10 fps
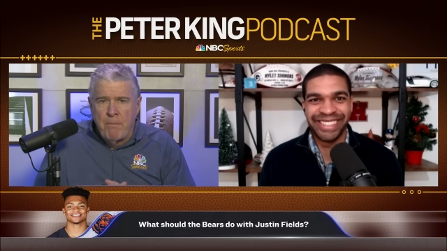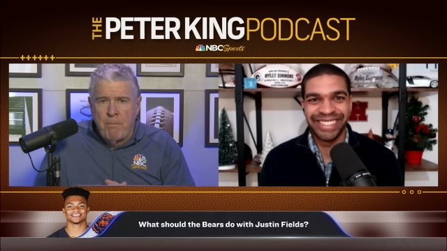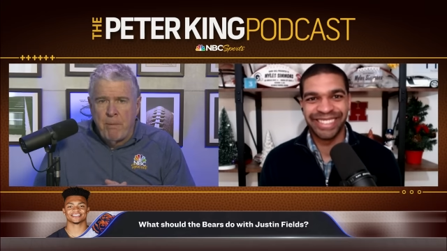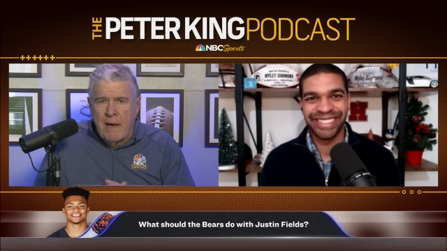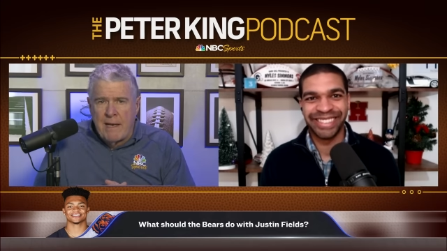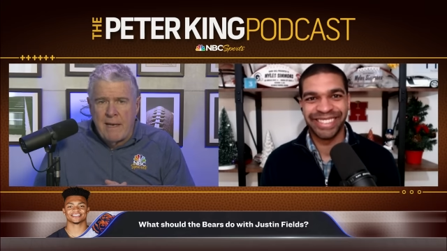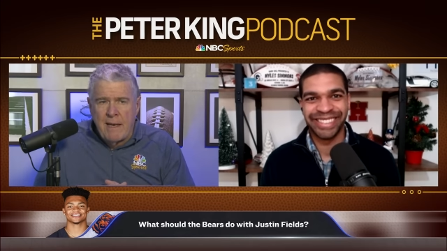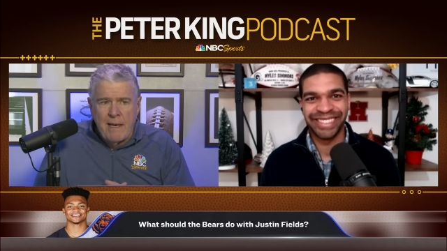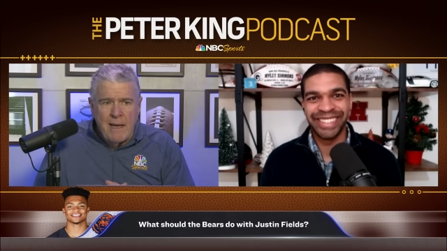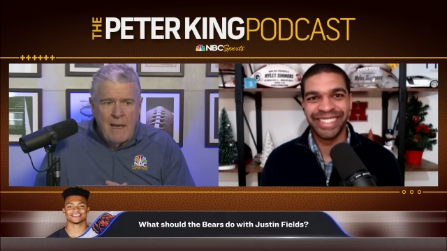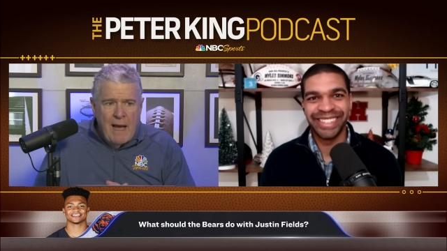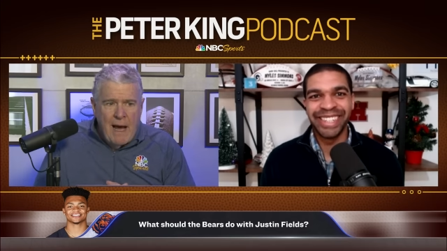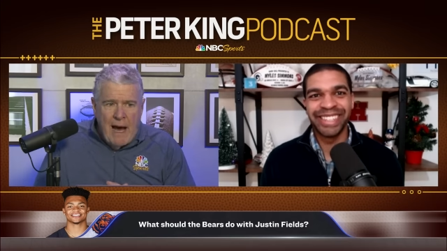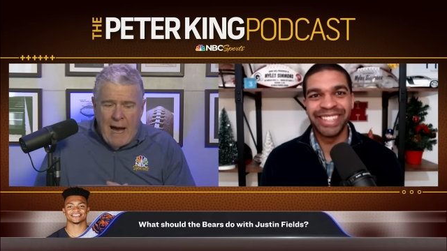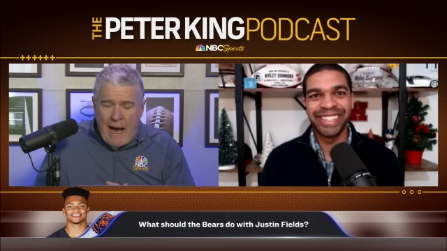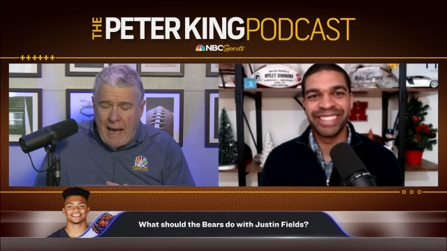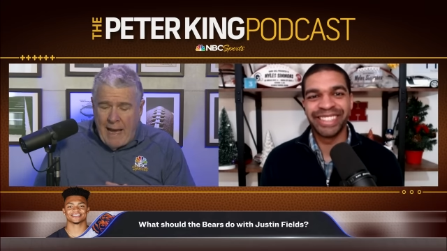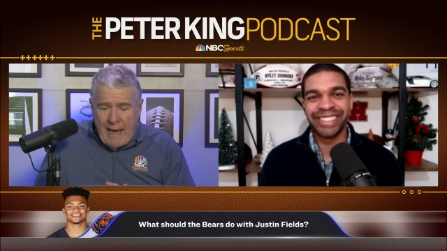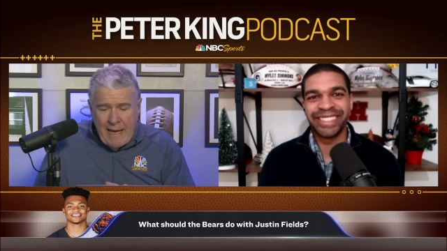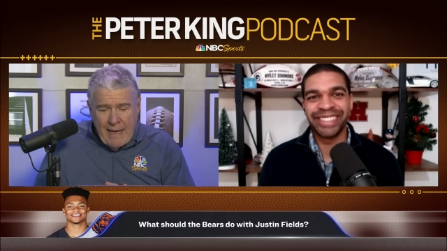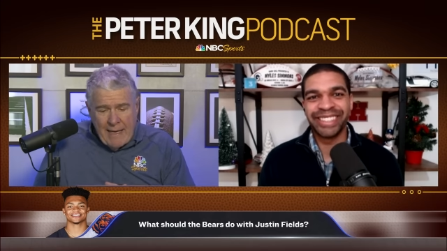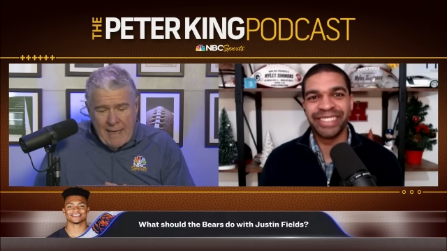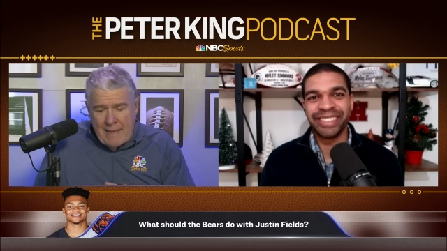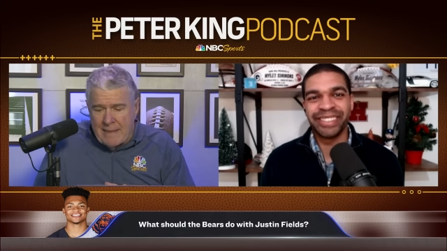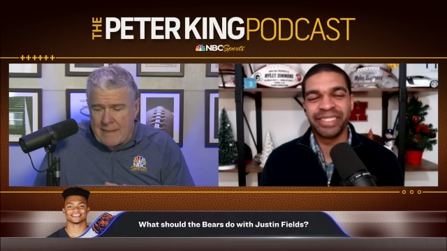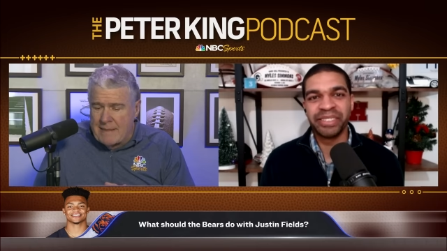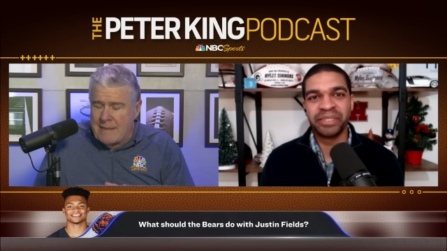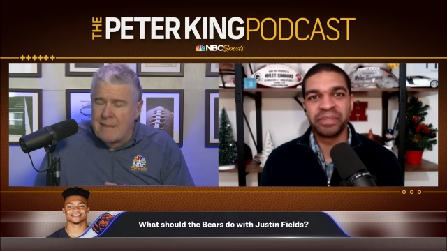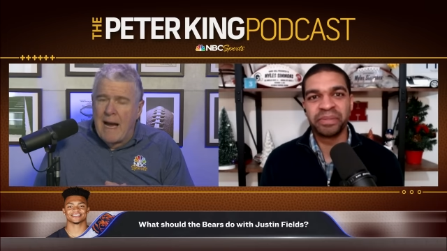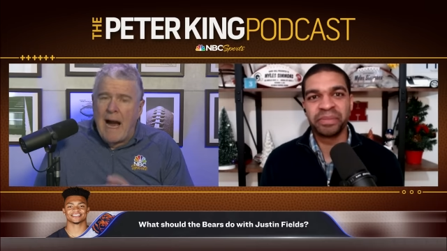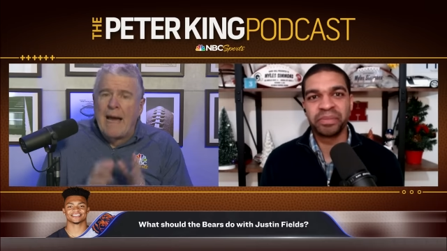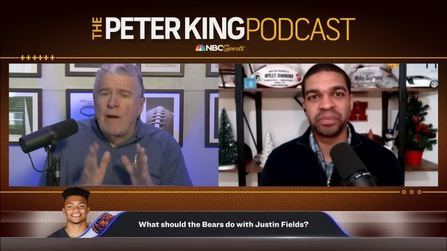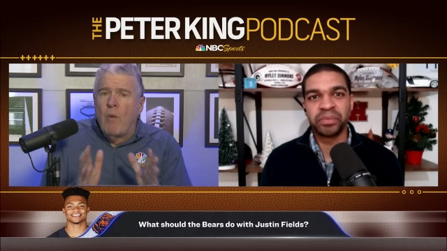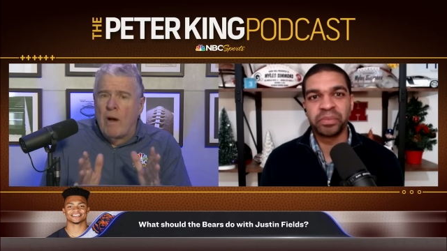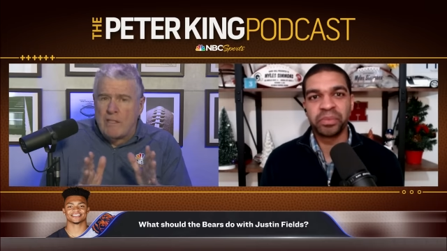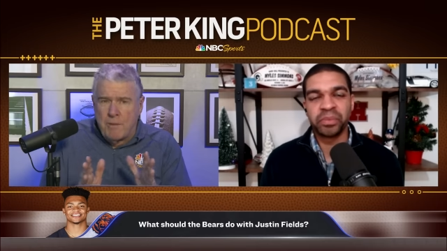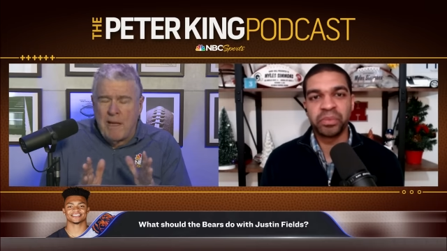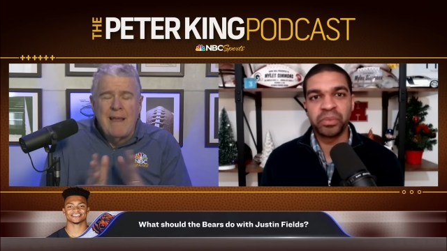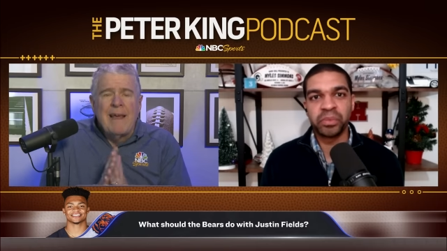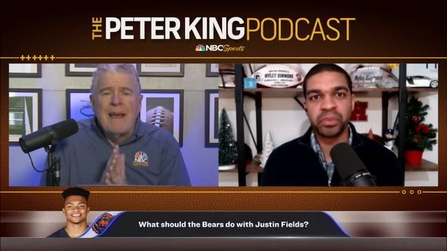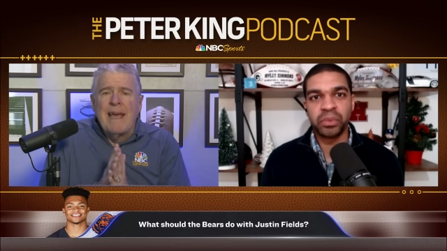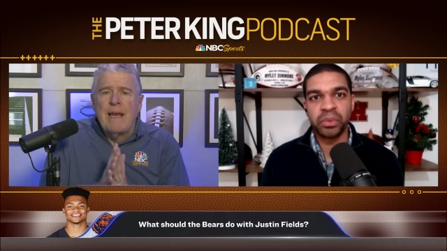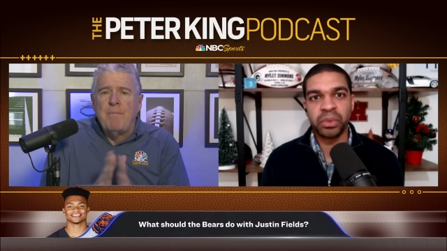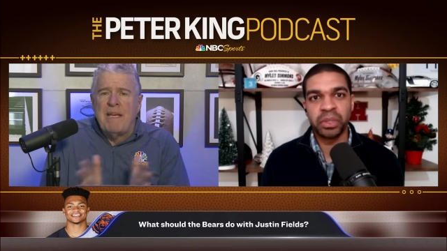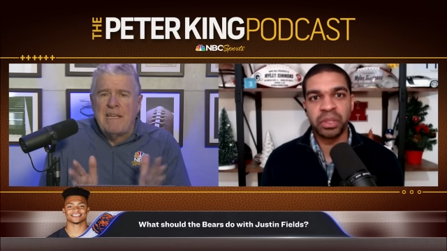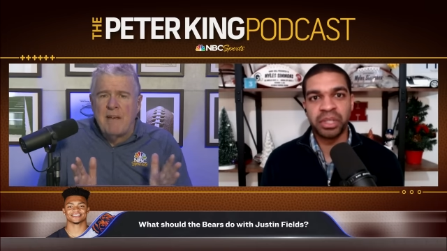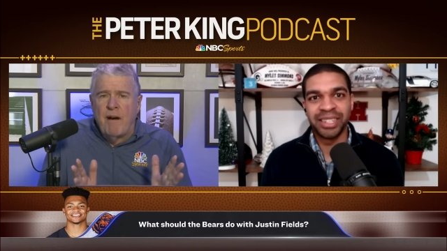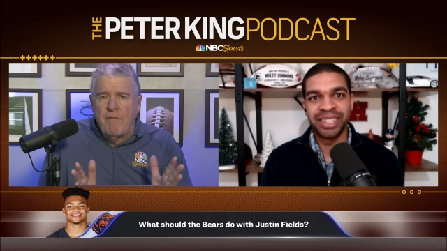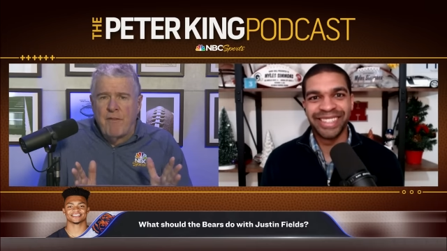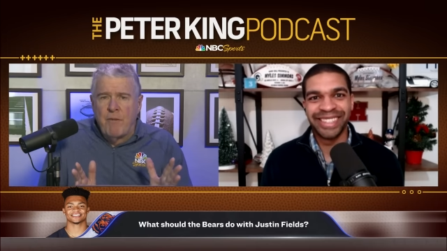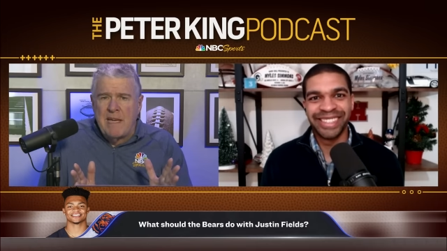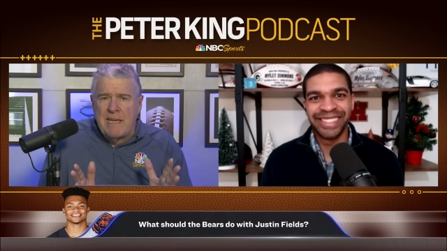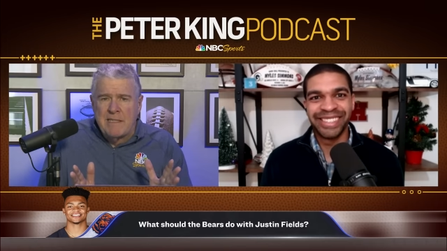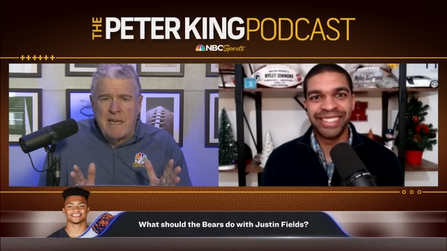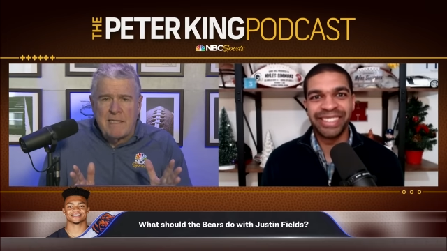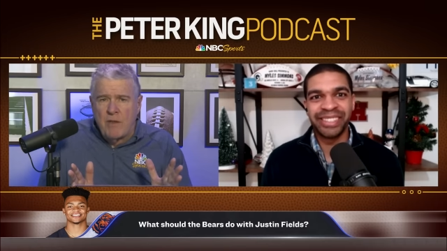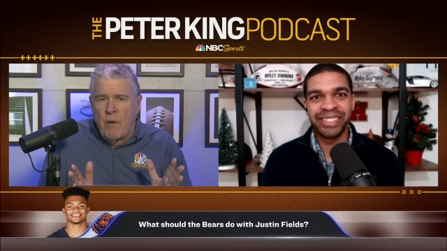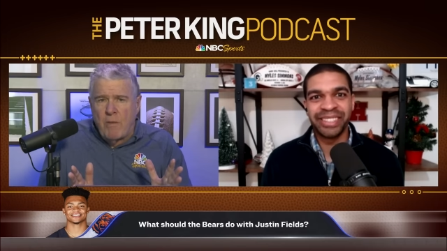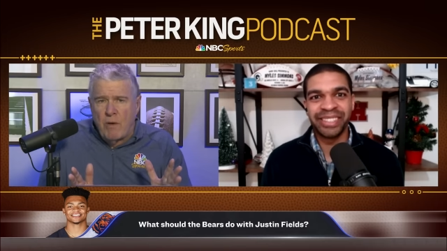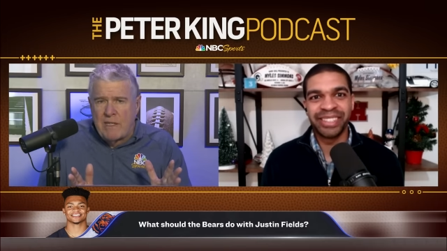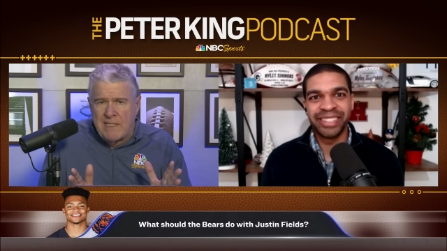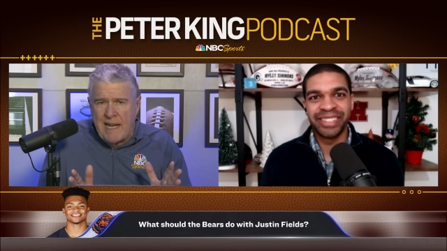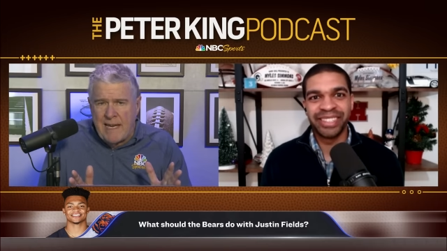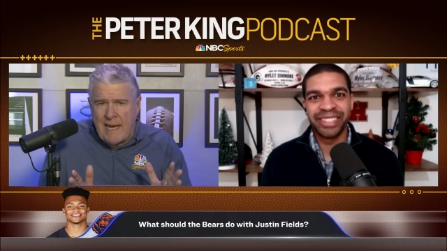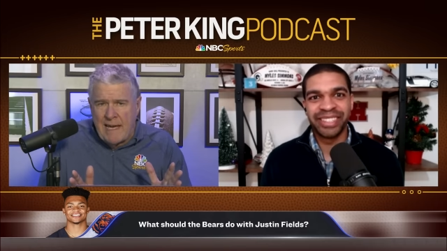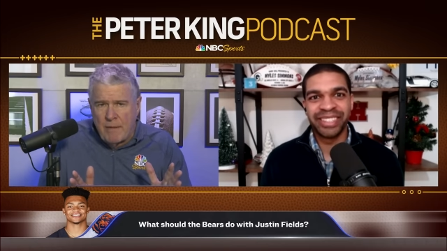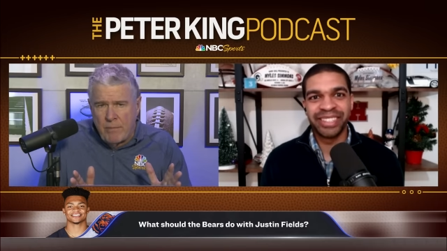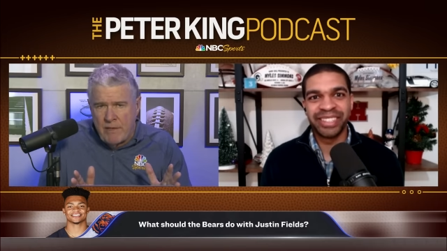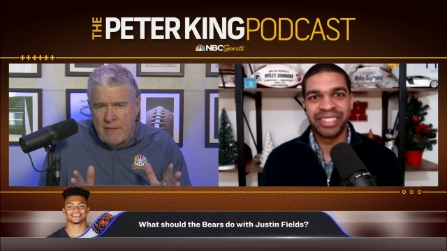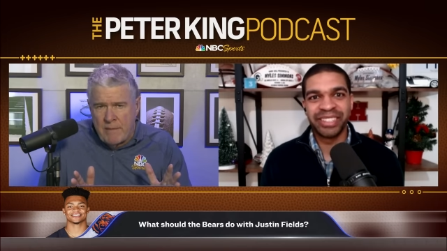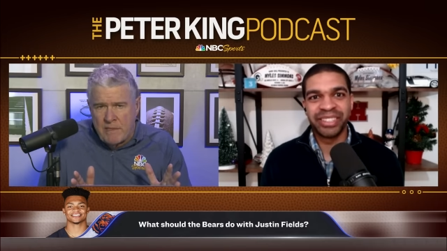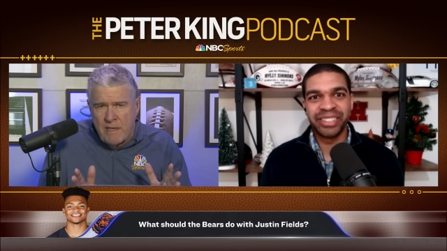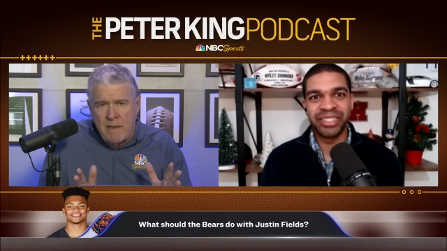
Speaker 1: but I I don't watch it'd be dumb for me to say so I wouldn't take Caleb Williams.